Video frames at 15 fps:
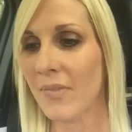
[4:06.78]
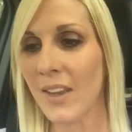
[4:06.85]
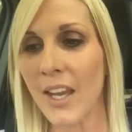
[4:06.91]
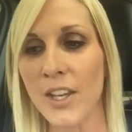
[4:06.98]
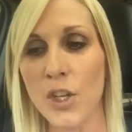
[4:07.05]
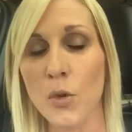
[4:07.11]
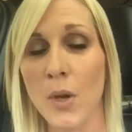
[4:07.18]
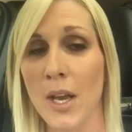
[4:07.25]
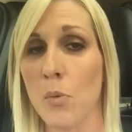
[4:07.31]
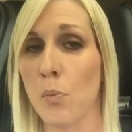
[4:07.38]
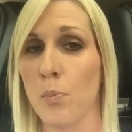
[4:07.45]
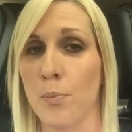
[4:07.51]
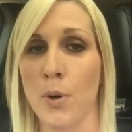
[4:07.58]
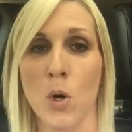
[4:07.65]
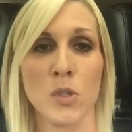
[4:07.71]
You can
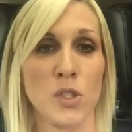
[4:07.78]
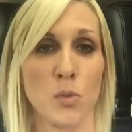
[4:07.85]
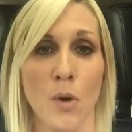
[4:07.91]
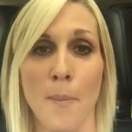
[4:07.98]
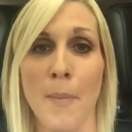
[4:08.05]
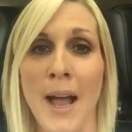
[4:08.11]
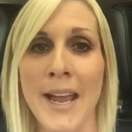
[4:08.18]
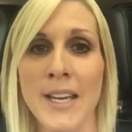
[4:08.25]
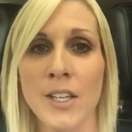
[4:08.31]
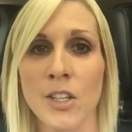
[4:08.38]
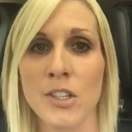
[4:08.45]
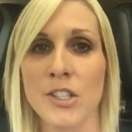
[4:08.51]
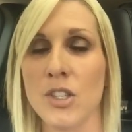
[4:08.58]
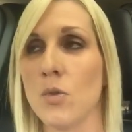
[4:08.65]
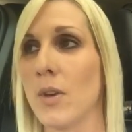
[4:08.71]
post
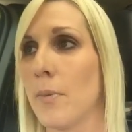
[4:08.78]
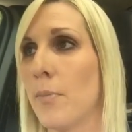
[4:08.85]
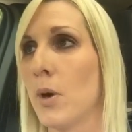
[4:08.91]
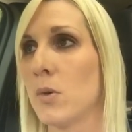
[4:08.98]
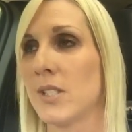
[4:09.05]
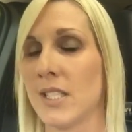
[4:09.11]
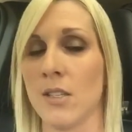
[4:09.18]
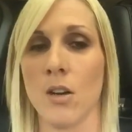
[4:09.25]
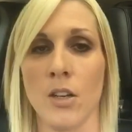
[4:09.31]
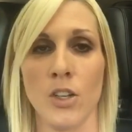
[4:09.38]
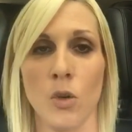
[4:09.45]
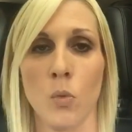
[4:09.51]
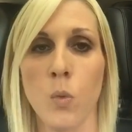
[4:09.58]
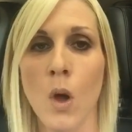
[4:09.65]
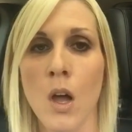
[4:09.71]
reminders, you can post it on
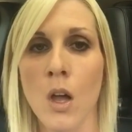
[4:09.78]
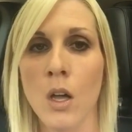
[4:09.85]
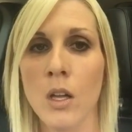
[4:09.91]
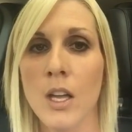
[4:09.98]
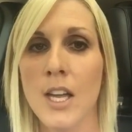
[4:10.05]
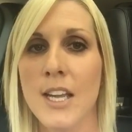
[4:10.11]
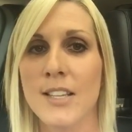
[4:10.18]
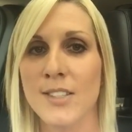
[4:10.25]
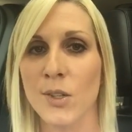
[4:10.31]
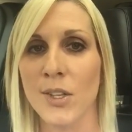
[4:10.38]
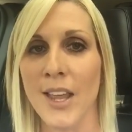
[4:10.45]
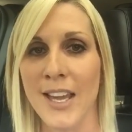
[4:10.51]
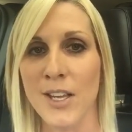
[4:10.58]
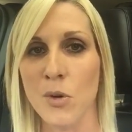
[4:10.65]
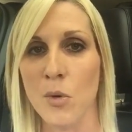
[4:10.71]
your wall so
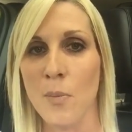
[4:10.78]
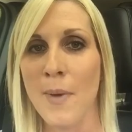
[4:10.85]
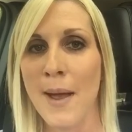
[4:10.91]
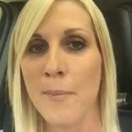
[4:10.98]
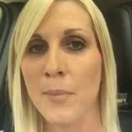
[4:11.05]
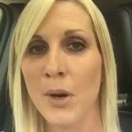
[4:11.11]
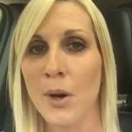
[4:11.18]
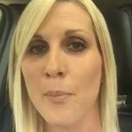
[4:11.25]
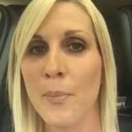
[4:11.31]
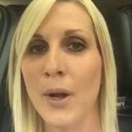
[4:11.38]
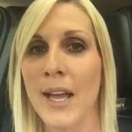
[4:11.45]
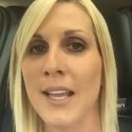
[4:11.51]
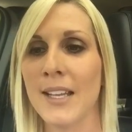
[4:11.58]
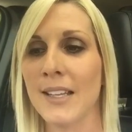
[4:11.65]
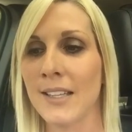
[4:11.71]
that you remember,
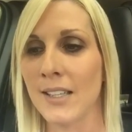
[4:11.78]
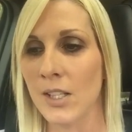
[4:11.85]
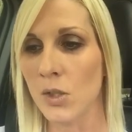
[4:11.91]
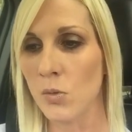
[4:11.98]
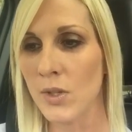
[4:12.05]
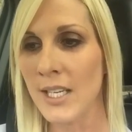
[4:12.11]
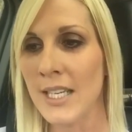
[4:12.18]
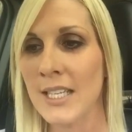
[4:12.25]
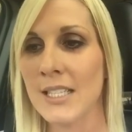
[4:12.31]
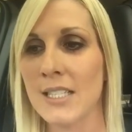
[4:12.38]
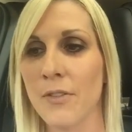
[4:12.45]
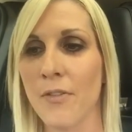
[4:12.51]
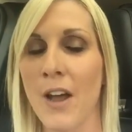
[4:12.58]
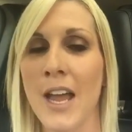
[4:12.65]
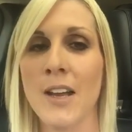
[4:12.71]
but you need
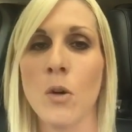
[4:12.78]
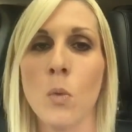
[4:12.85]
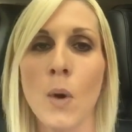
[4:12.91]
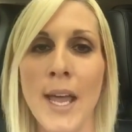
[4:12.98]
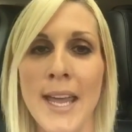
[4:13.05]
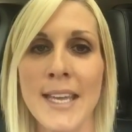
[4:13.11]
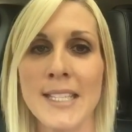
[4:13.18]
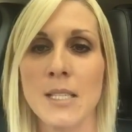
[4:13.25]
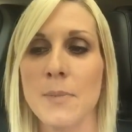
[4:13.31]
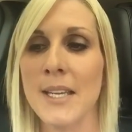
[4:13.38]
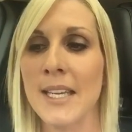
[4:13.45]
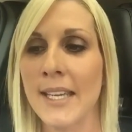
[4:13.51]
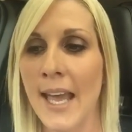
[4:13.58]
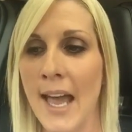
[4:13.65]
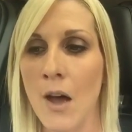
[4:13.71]
to find a way to
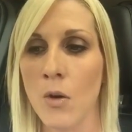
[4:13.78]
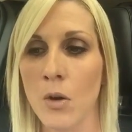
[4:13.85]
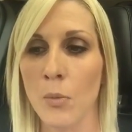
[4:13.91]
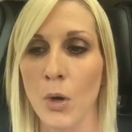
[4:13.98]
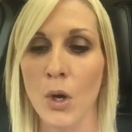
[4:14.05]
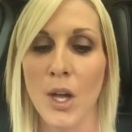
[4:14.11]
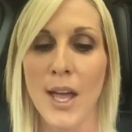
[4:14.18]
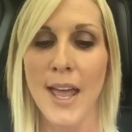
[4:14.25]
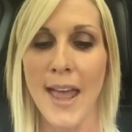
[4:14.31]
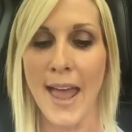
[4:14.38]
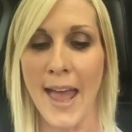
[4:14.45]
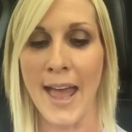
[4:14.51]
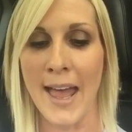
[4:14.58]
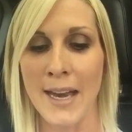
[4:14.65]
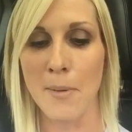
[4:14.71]
be accountable.
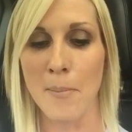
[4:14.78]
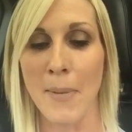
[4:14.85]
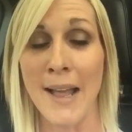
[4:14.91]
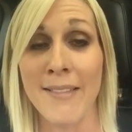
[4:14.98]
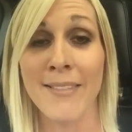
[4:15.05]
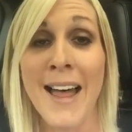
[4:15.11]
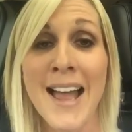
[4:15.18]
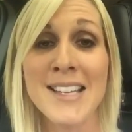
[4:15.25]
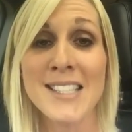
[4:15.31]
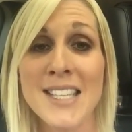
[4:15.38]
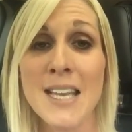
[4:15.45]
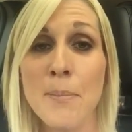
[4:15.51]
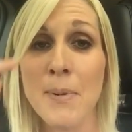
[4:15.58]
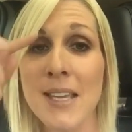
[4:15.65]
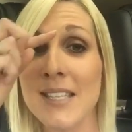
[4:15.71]
And my last
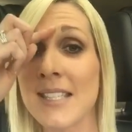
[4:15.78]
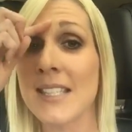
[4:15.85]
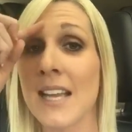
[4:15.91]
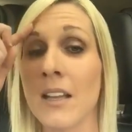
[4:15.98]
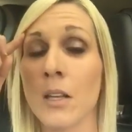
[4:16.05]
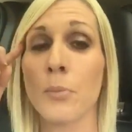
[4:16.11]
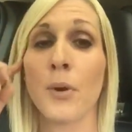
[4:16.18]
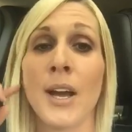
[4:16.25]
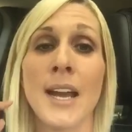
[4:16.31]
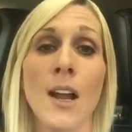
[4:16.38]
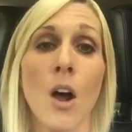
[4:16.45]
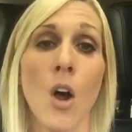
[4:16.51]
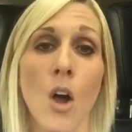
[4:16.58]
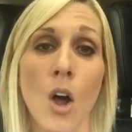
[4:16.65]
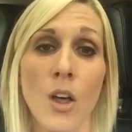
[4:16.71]
tip is celebrate
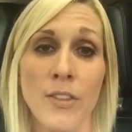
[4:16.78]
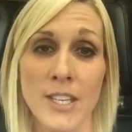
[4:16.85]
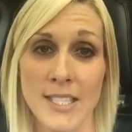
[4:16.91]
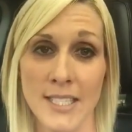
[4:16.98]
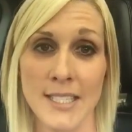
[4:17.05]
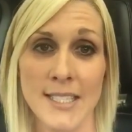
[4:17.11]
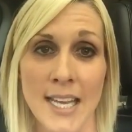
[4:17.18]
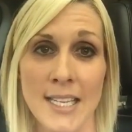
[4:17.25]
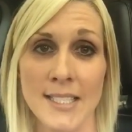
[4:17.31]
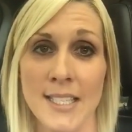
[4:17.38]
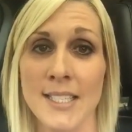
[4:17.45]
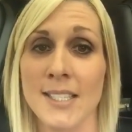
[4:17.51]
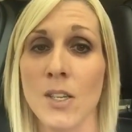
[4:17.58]
the successes.